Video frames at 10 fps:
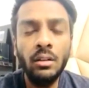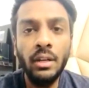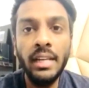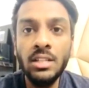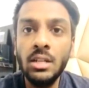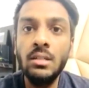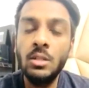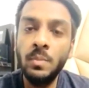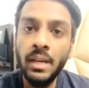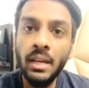teachers
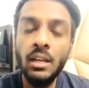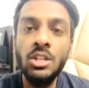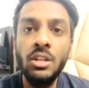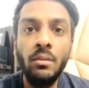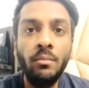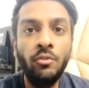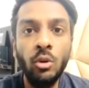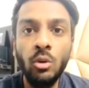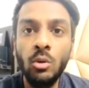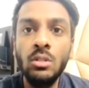speak English.
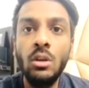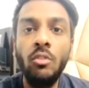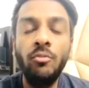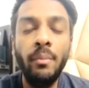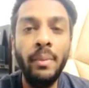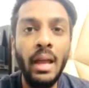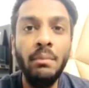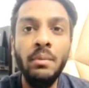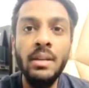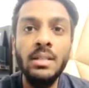Full course of
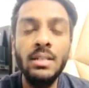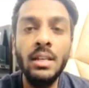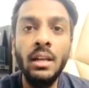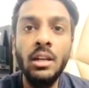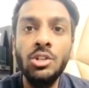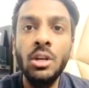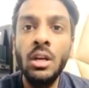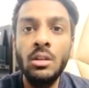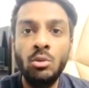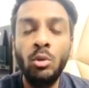MBBS is in English,
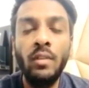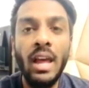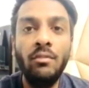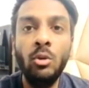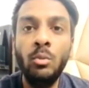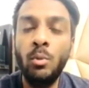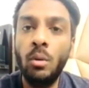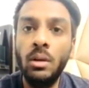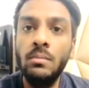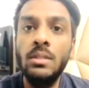so you will have no
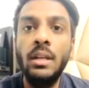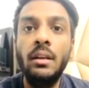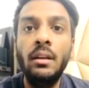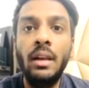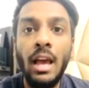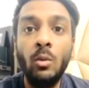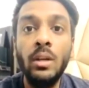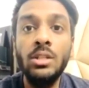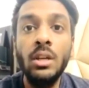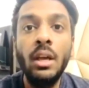problems in
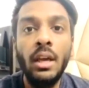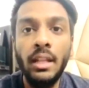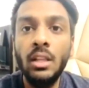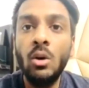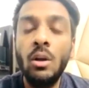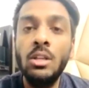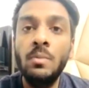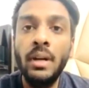language in the college.